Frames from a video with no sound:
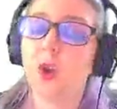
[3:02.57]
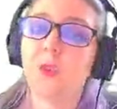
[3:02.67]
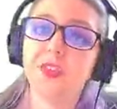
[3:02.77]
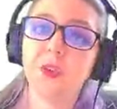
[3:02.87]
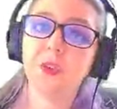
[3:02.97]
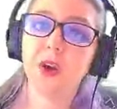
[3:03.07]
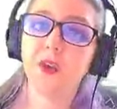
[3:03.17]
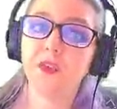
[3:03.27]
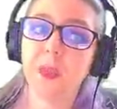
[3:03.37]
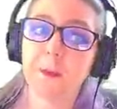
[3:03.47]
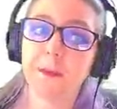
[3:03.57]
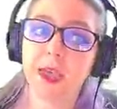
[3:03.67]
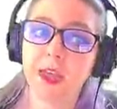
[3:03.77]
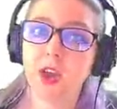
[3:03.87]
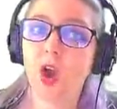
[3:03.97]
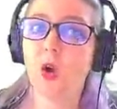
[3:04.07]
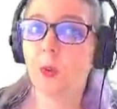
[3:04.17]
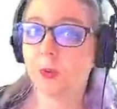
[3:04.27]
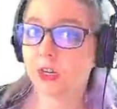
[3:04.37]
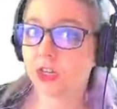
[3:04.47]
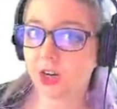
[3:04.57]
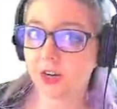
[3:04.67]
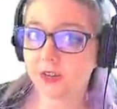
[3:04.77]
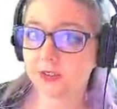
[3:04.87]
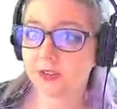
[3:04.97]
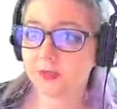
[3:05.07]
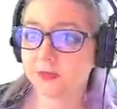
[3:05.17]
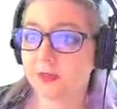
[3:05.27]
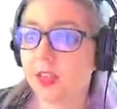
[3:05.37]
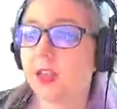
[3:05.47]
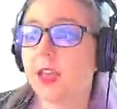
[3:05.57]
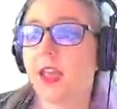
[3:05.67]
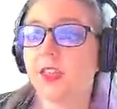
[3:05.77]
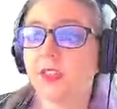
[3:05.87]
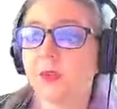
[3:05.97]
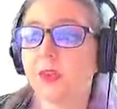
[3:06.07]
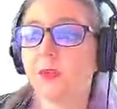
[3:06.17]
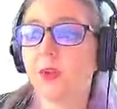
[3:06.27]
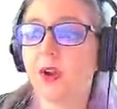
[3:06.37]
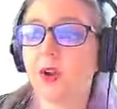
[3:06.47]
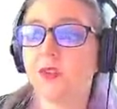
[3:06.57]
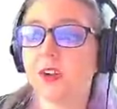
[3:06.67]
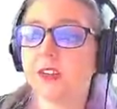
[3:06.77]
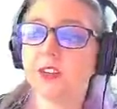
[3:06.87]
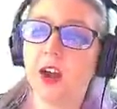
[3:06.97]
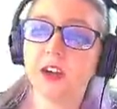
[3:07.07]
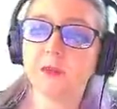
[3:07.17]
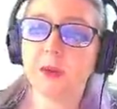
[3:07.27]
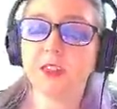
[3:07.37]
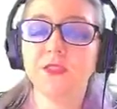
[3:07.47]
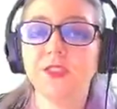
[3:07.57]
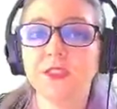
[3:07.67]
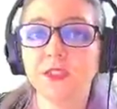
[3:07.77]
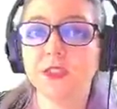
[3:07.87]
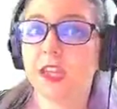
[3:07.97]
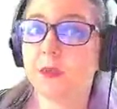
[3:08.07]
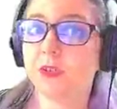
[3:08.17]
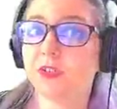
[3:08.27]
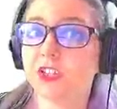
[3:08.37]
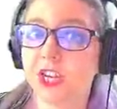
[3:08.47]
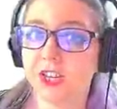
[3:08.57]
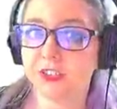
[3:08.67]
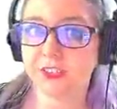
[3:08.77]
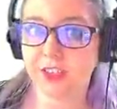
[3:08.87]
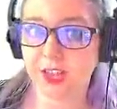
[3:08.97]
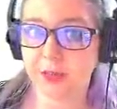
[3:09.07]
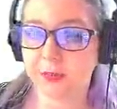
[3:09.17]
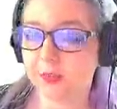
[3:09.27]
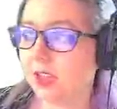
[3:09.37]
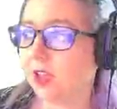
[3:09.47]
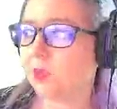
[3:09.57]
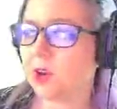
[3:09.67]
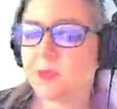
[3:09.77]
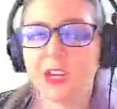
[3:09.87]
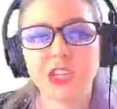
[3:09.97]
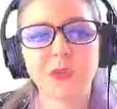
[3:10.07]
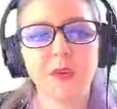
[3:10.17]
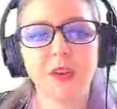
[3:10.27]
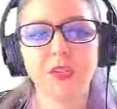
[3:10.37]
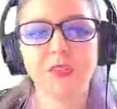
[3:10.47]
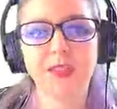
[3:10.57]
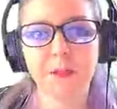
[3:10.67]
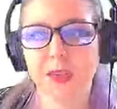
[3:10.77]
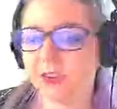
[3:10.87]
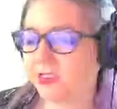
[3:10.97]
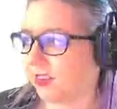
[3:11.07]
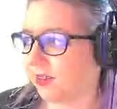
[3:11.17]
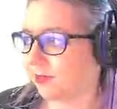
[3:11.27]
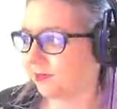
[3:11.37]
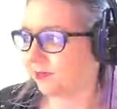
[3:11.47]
We then went over that pen homework chart, and then we went over and talked about the physical and chemical changes lab. We want to make sure we were on the same page there.